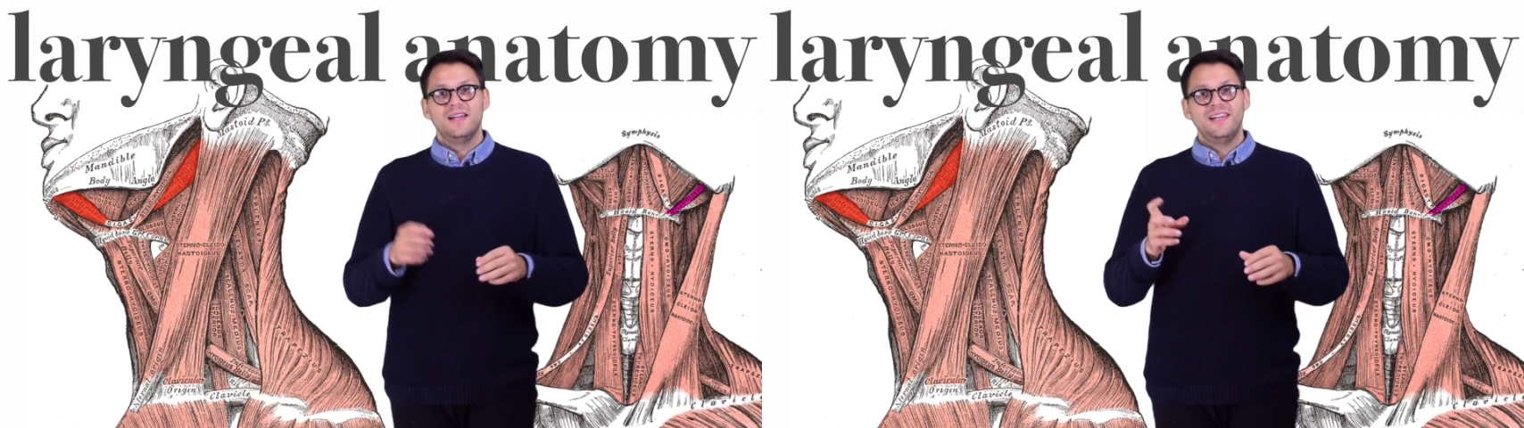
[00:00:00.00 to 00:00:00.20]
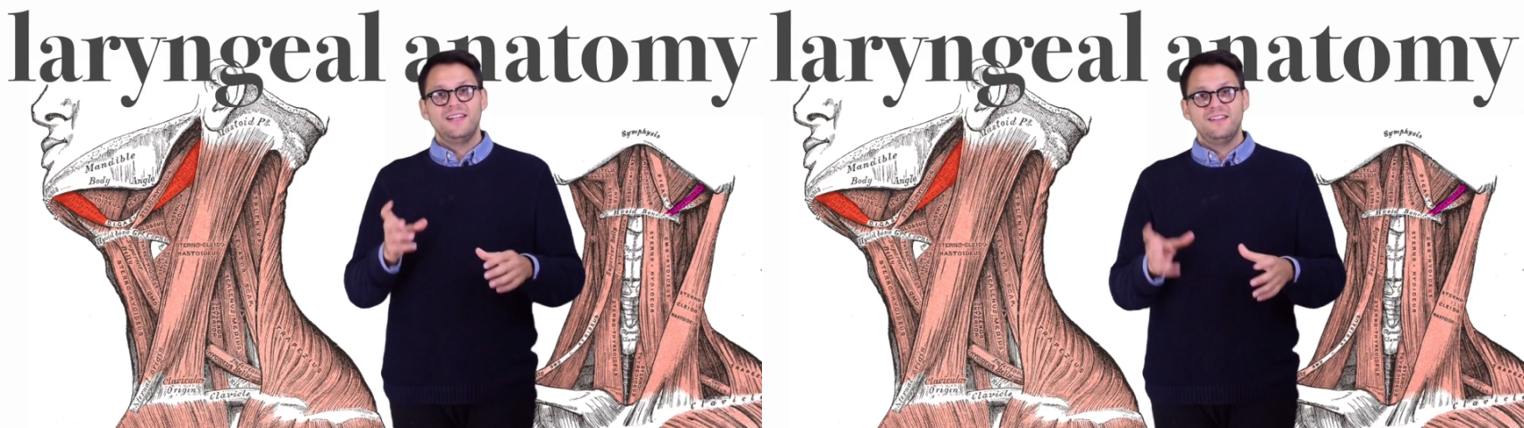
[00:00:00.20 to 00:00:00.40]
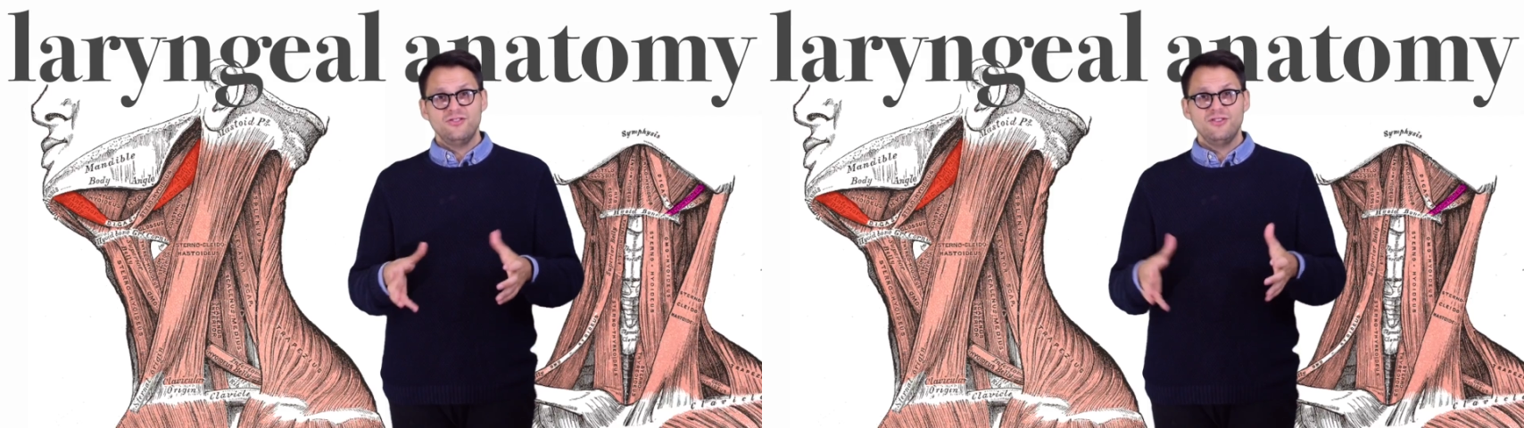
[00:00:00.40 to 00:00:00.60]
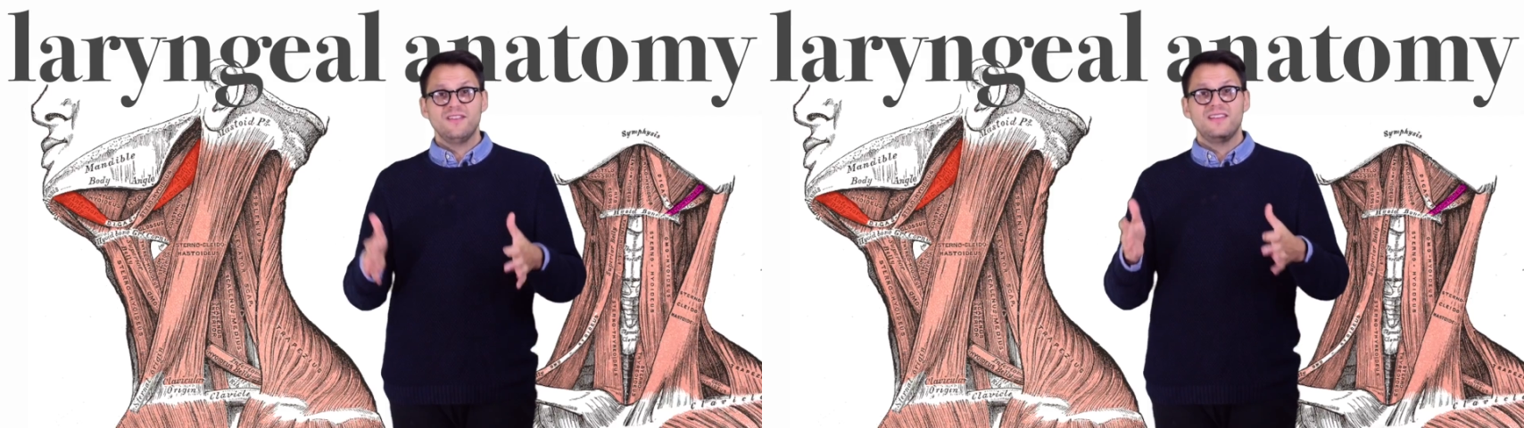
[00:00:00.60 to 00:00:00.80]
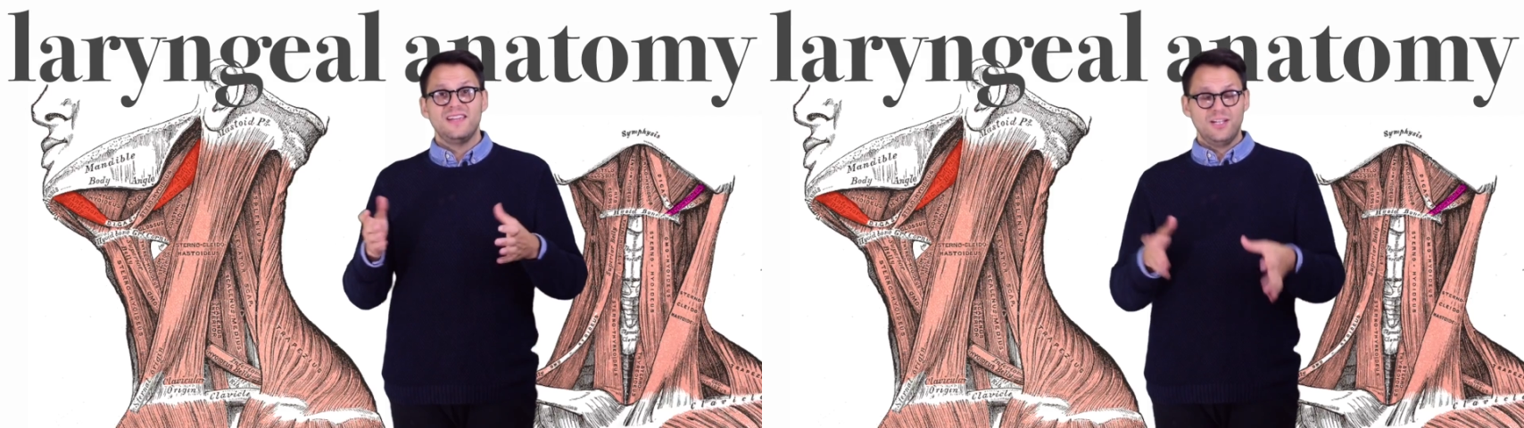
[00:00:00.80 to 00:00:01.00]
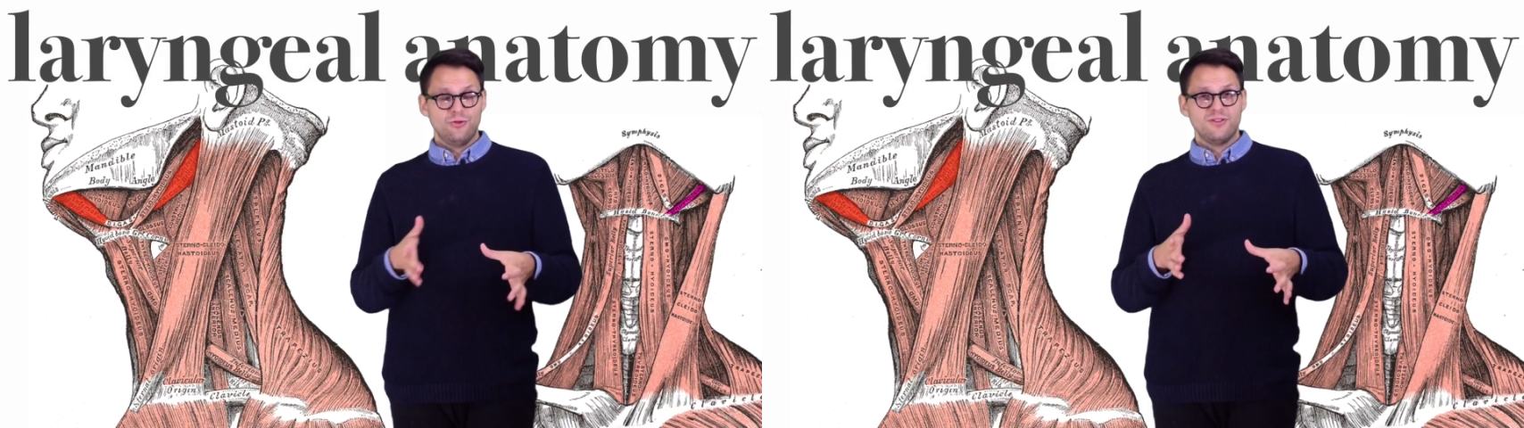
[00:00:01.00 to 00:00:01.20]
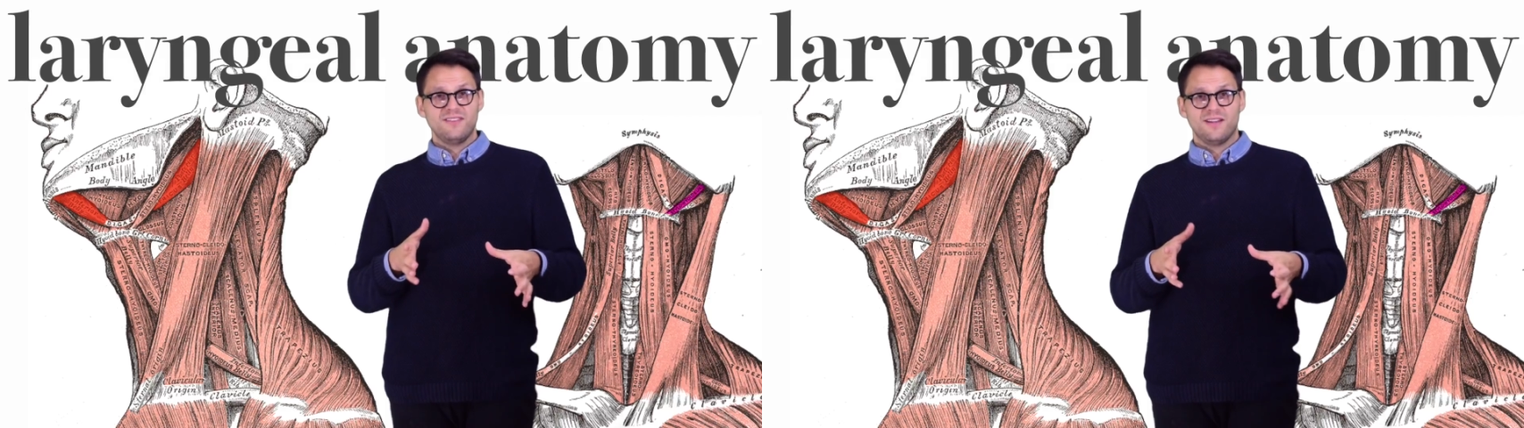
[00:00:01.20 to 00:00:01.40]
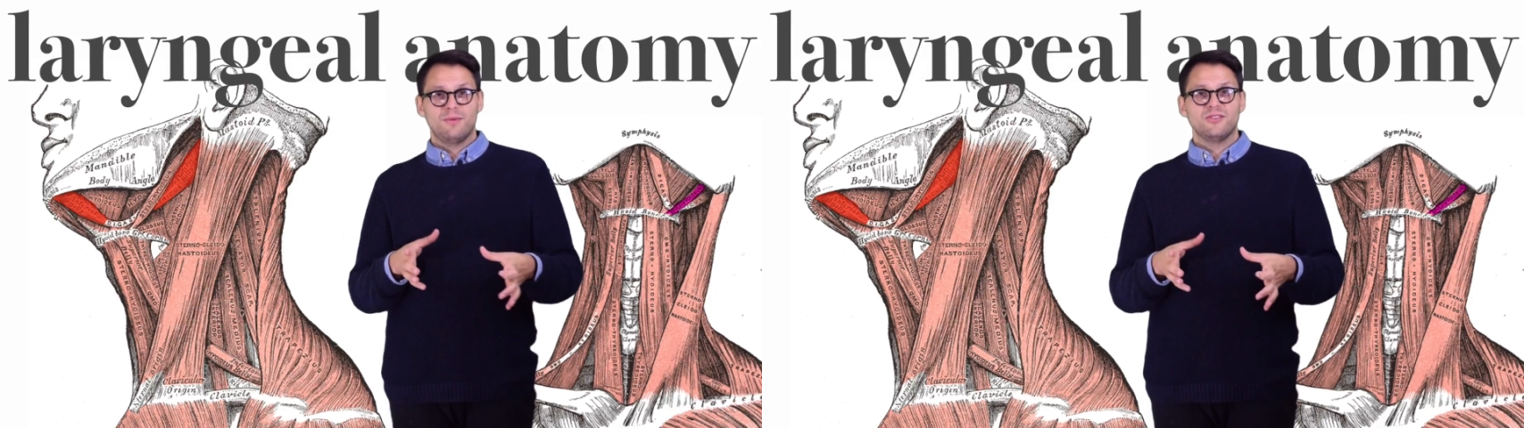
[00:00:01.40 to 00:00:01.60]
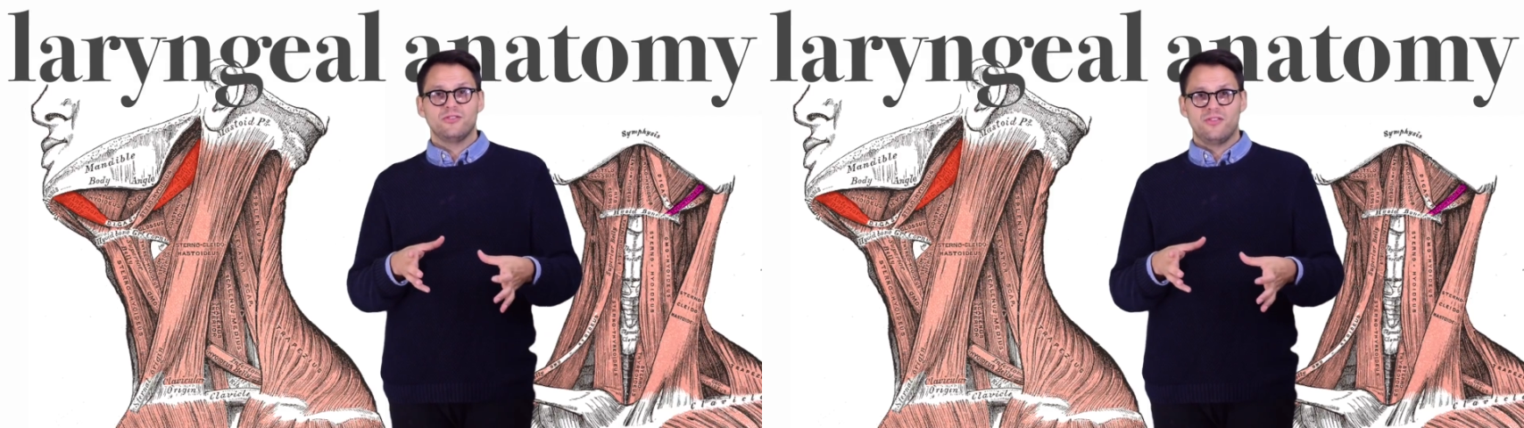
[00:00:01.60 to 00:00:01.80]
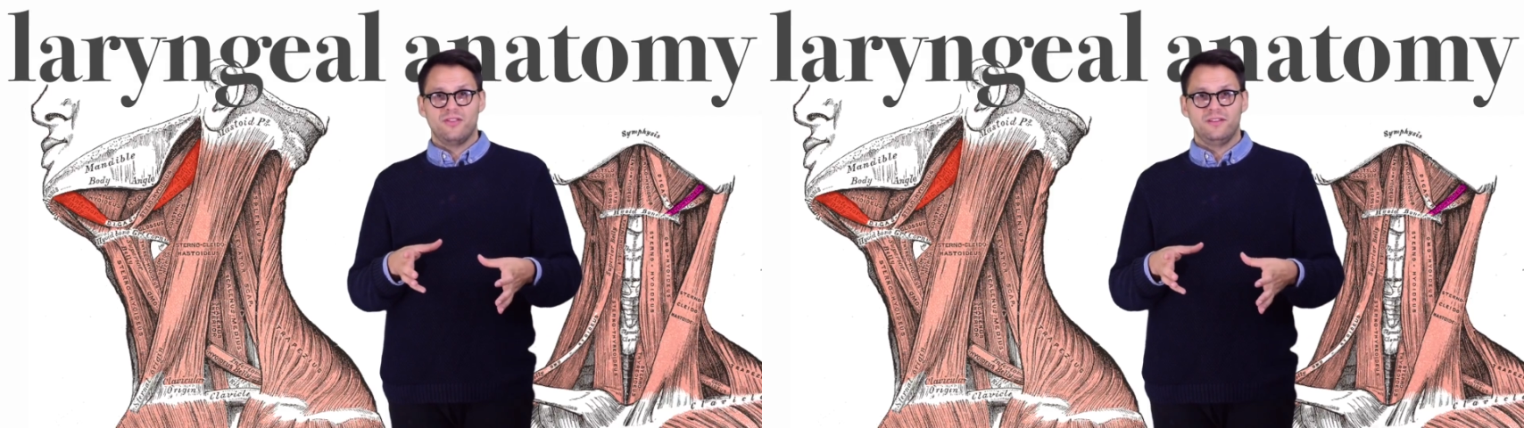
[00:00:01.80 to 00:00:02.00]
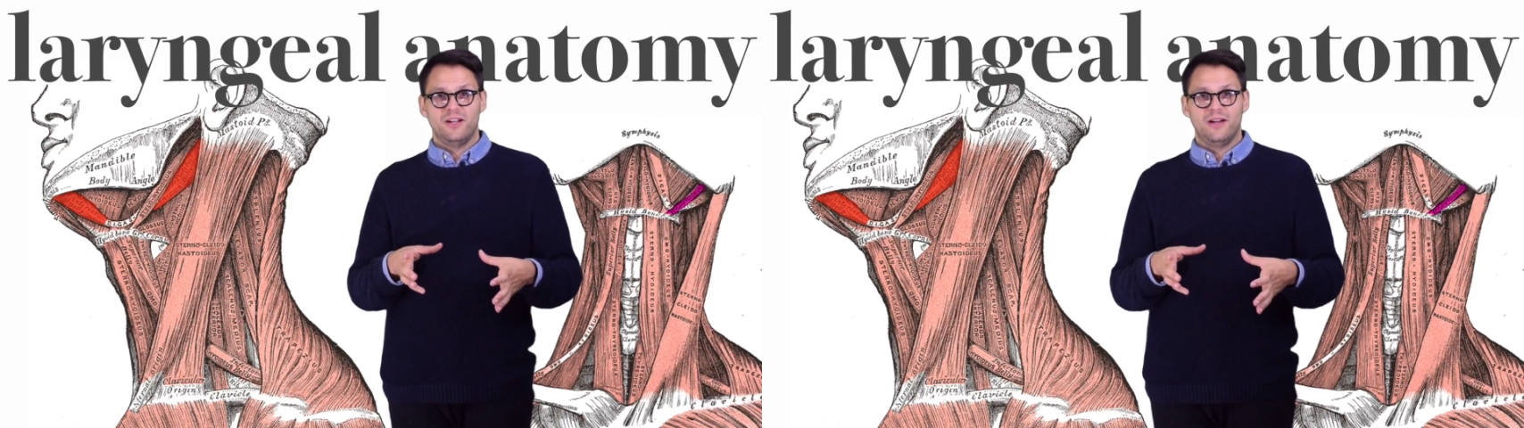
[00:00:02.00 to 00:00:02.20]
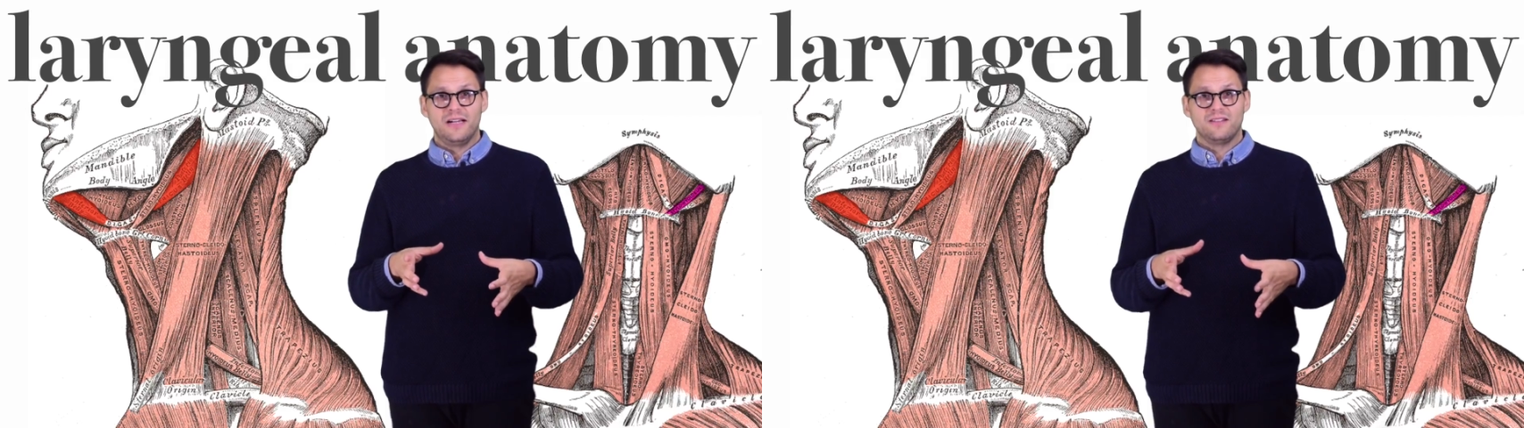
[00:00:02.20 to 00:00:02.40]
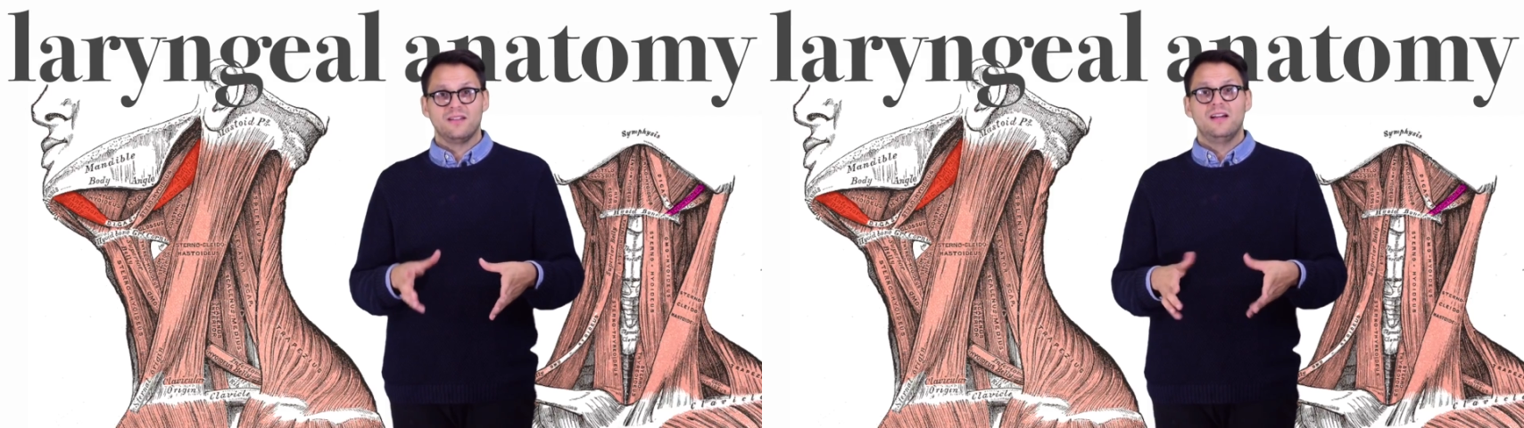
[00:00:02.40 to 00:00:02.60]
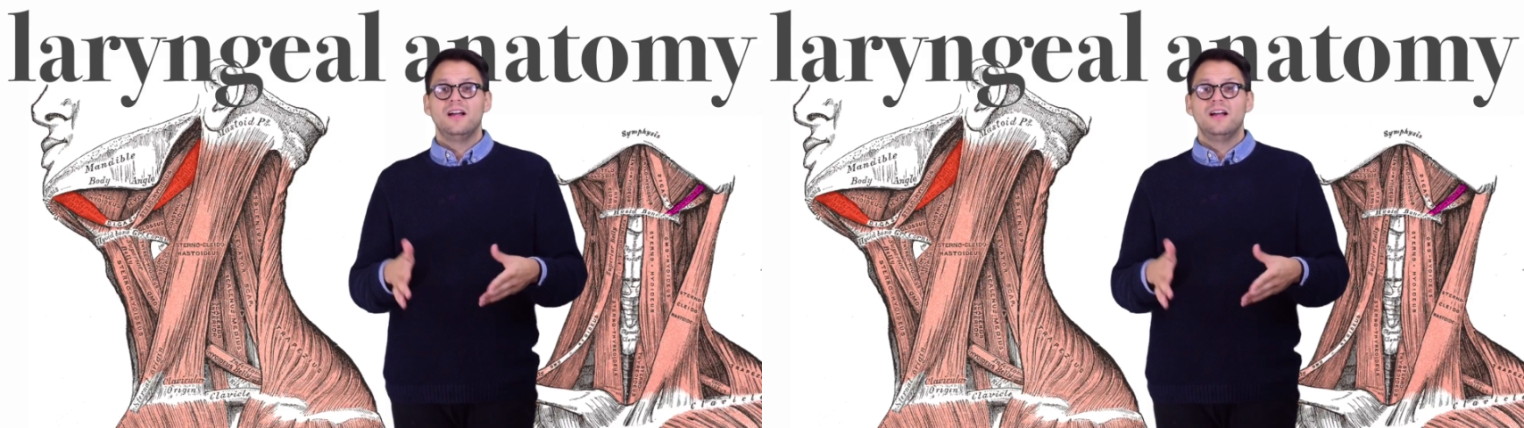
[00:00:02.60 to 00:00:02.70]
In addition to the intrinsic muscles of the larynx,